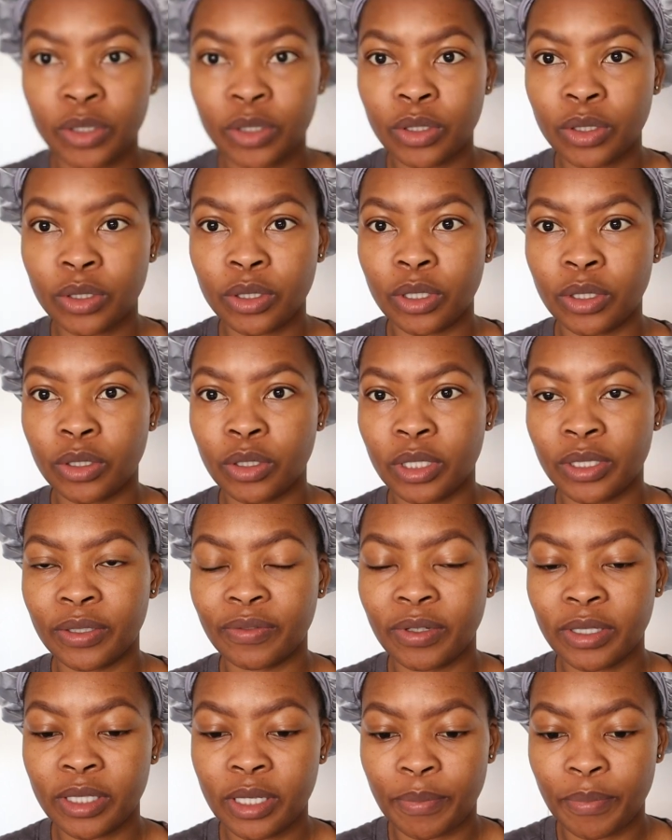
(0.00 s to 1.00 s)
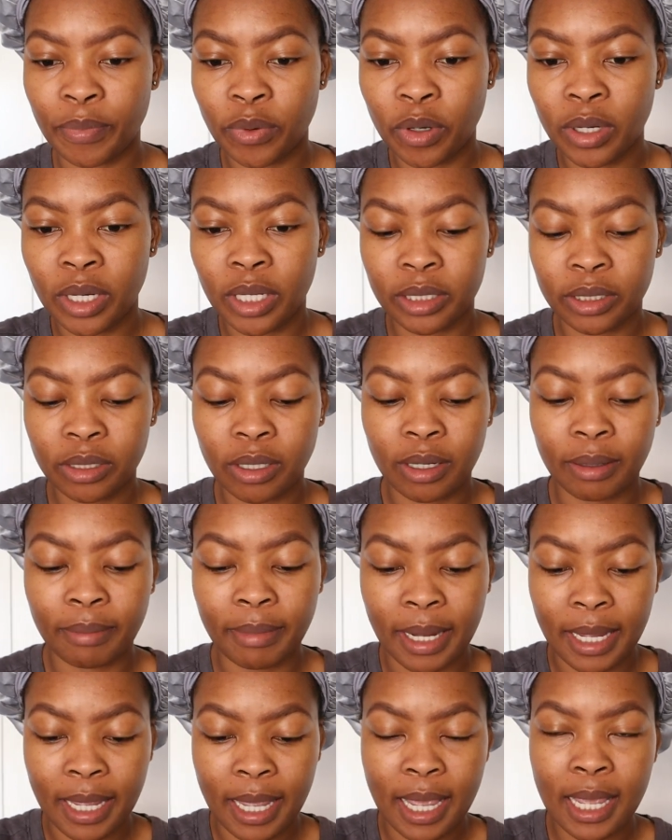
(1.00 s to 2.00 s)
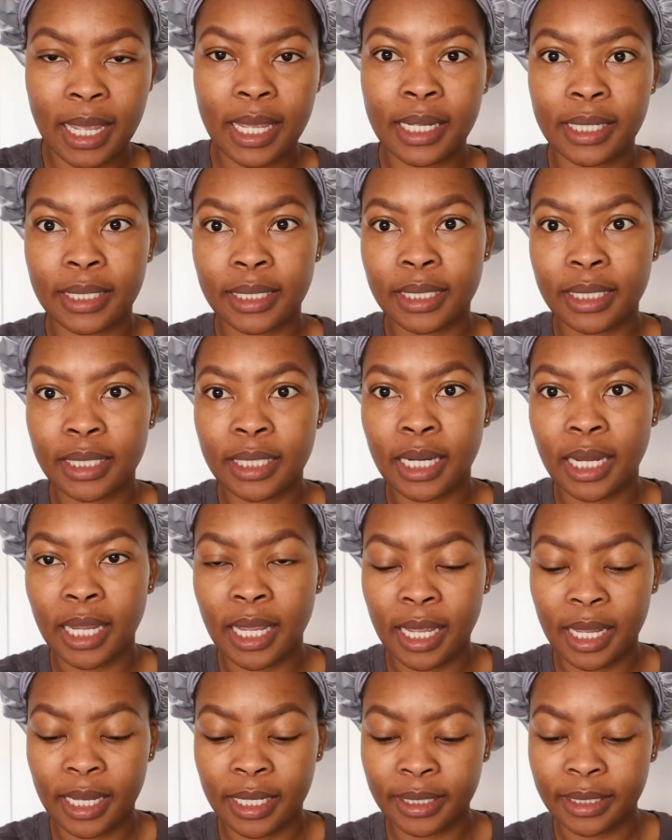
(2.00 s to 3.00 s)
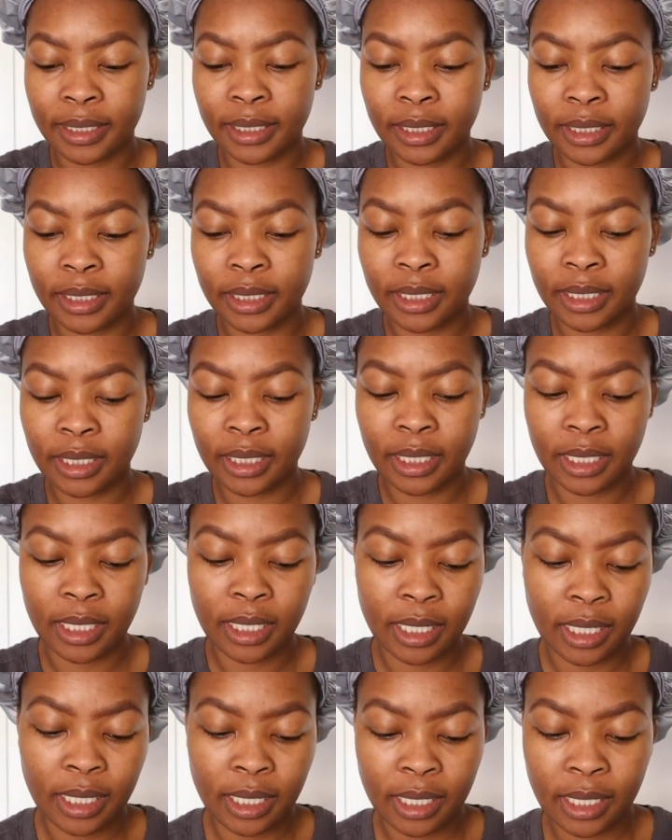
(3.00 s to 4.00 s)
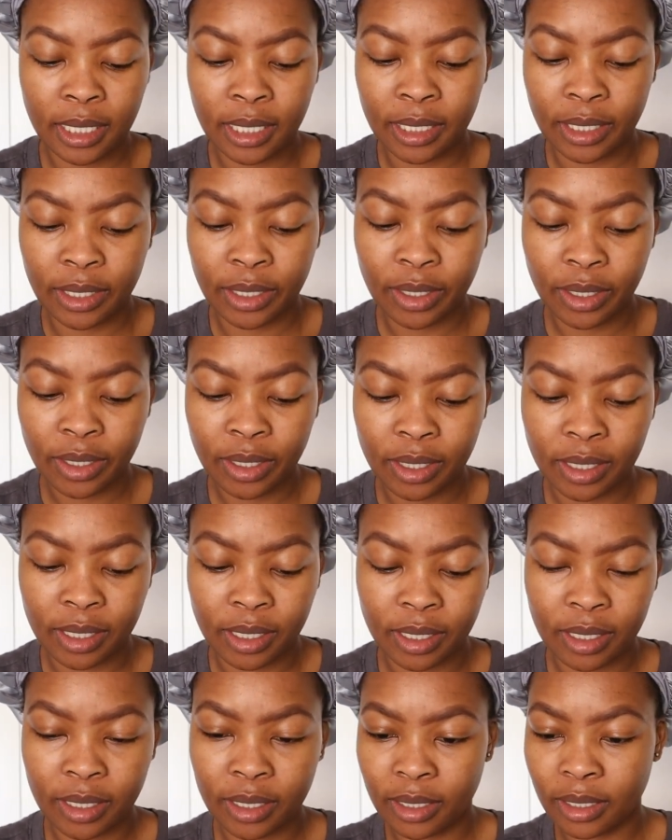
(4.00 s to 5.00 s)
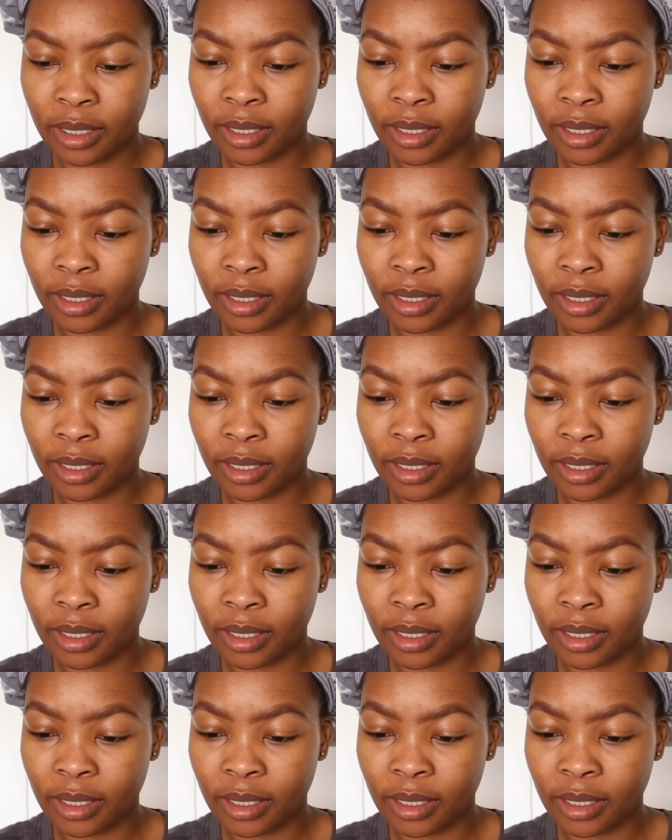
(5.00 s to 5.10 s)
Just gonna transfer some product on my hand, and yeah,